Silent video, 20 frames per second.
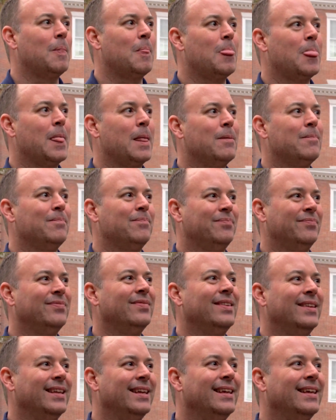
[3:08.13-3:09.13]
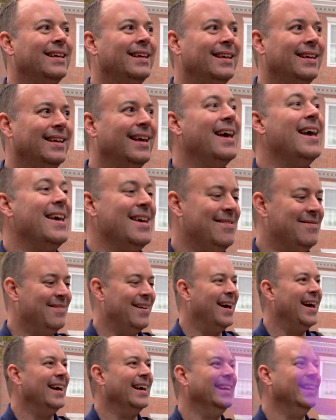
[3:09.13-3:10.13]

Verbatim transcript: I love it. Amen. Amen.